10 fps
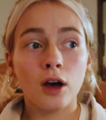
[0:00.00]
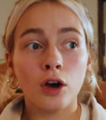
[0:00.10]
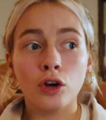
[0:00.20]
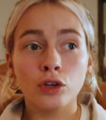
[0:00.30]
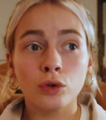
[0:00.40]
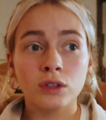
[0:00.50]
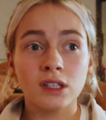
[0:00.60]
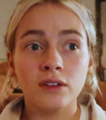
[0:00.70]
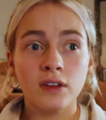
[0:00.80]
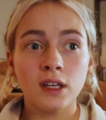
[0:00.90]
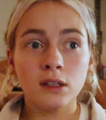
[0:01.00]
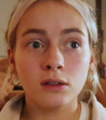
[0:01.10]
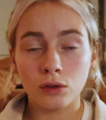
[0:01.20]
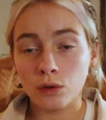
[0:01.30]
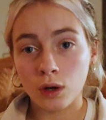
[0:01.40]
your CV
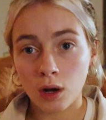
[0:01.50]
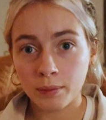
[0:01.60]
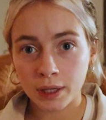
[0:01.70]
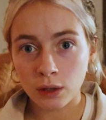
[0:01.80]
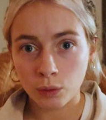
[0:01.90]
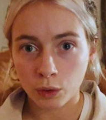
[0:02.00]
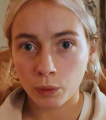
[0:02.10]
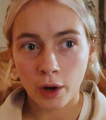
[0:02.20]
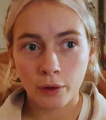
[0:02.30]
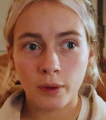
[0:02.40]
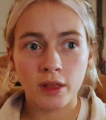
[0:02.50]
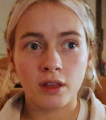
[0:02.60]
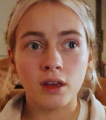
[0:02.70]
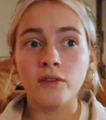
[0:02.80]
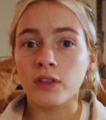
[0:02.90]
to a company you want to work
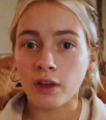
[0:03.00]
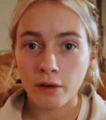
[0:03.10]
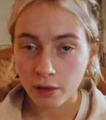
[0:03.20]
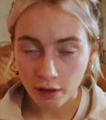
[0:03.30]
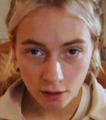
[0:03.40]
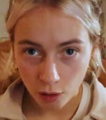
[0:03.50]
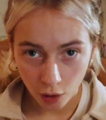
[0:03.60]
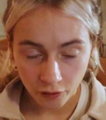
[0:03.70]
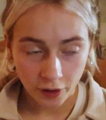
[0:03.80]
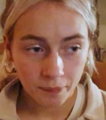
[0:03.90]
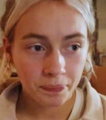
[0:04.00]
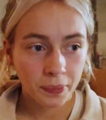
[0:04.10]
with even though there's no offer.